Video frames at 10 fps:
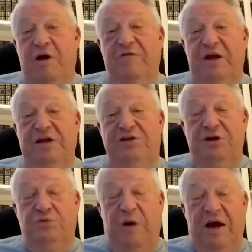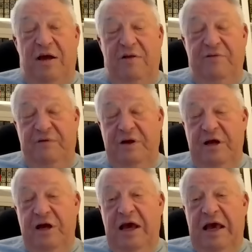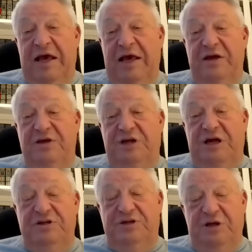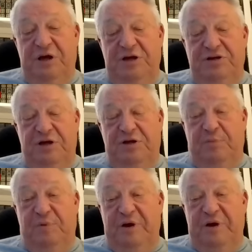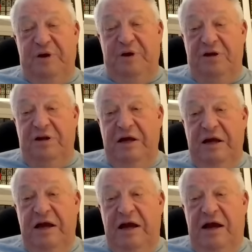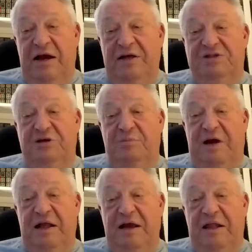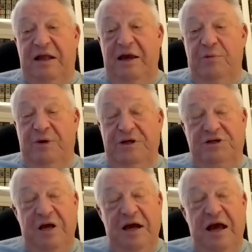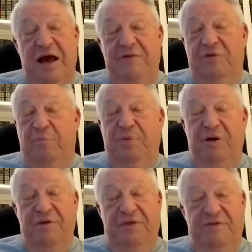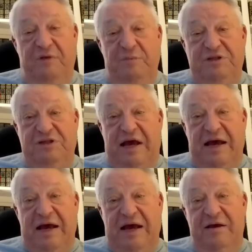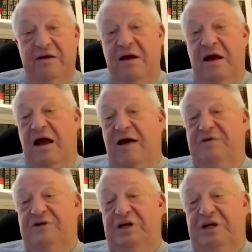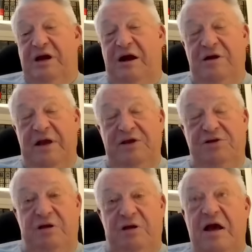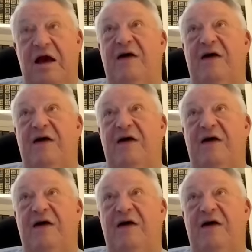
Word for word: Revelation 12 is a depiction in symbolic language of the birth of the Messiah, of his incarnation,